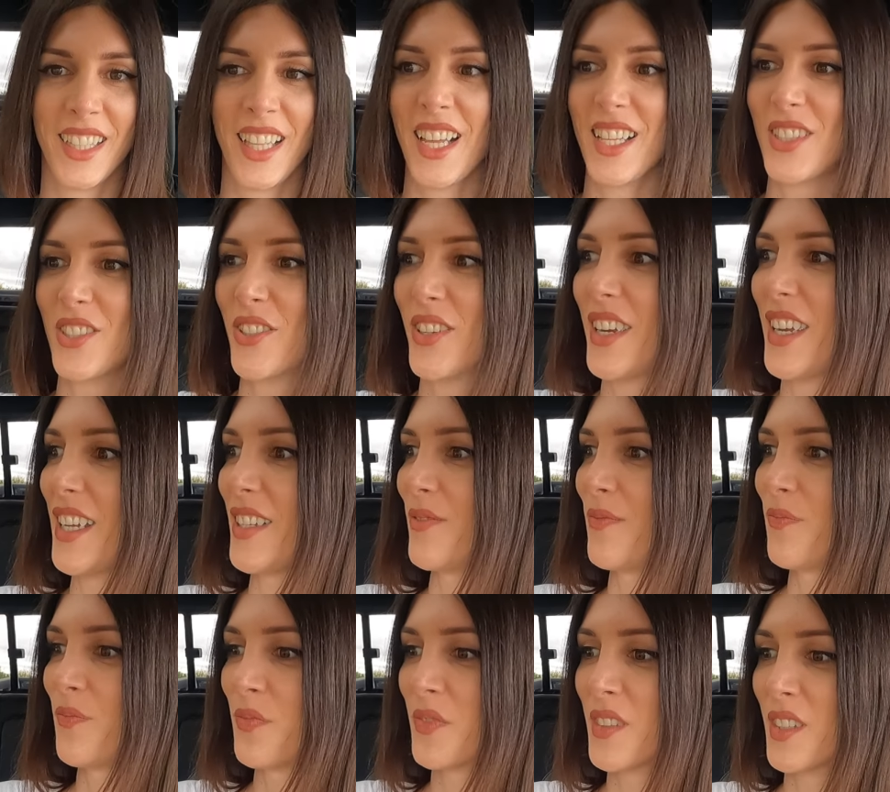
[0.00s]
That's
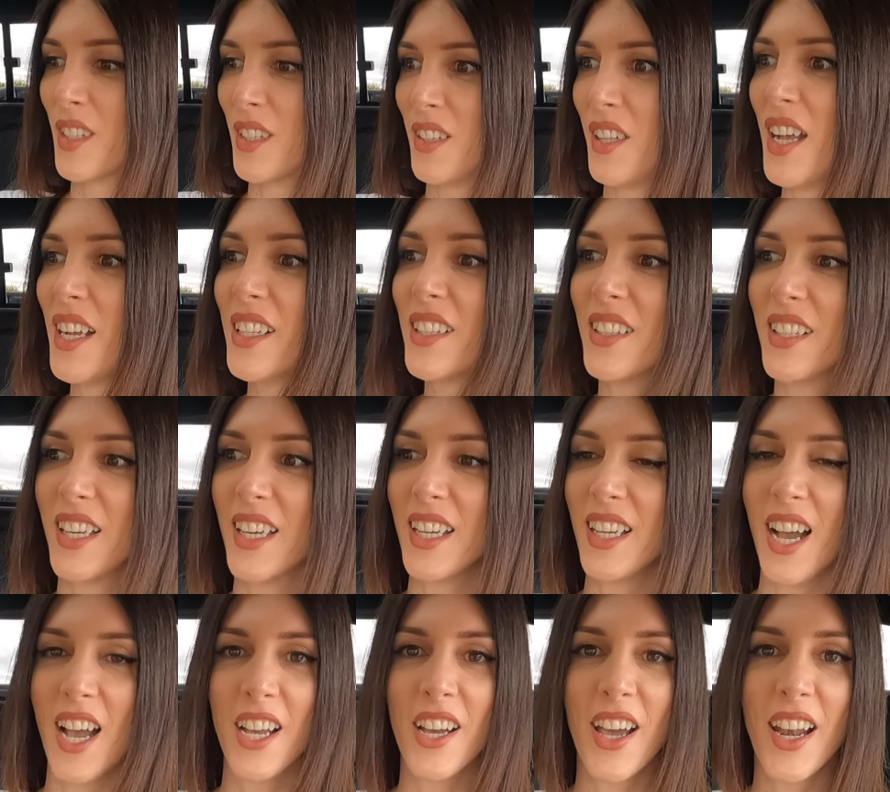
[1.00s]
great.
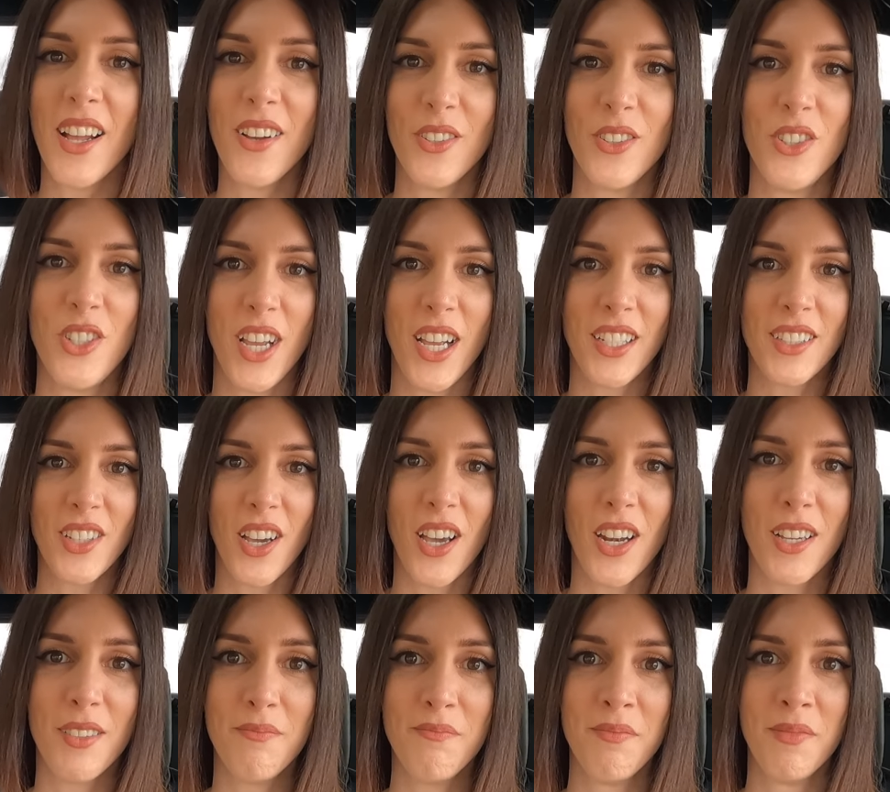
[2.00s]
Luckily, I got out and checked
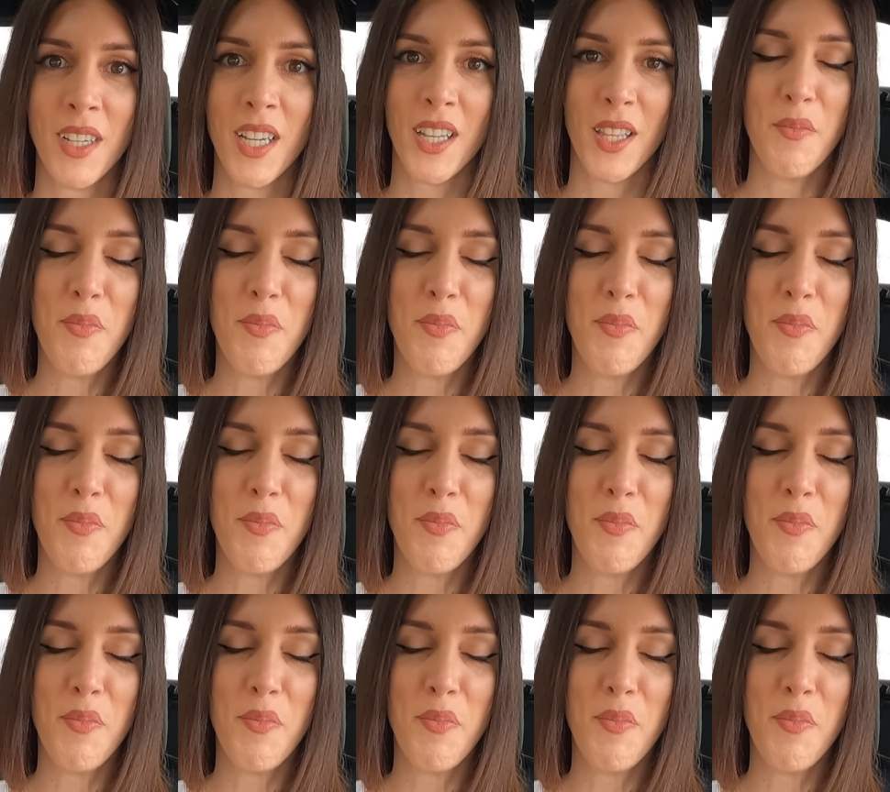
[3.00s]
on them.